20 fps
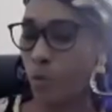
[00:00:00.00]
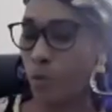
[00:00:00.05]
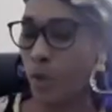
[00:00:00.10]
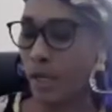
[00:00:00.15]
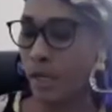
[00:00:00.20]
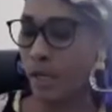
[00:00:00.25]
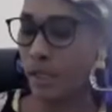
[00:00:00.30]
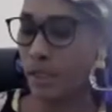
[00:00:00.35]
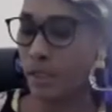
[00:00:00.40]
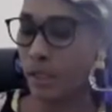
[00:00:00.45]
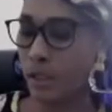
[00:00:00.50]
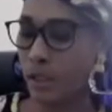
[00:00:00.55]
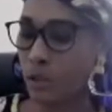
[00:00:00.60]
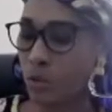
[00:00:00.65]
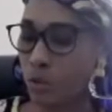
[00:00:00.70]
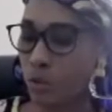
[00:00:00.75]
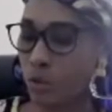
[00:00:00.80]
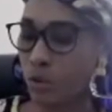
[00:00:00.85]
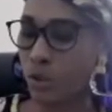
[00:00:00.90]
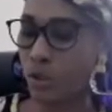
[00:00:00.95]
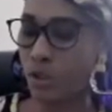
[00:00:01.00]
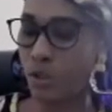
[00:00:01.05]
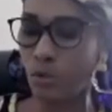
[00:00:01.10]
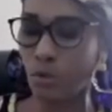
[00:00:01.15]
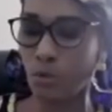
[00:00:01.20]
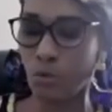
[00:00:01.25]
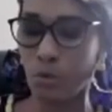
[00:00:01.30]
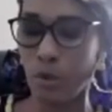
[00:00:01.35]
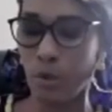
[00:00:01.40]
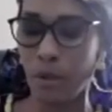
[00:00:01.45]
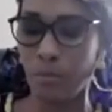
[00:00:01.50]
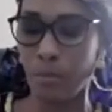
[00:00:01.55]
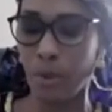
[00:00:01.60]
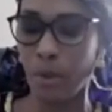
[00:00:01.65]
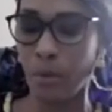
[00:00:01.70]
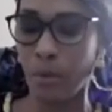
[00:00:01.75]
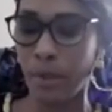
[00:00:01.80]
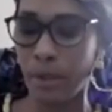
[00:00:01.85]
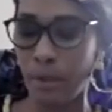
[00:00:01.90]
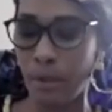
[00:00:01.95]
We intend to continue to
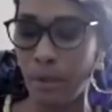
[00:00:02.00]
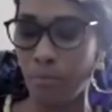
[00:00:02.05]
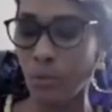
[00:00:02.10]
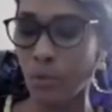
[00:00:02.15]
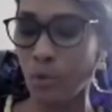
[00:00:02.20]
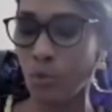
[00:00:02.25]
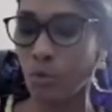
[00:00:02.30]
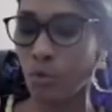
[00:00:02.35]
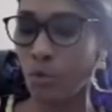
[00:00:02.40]
empower them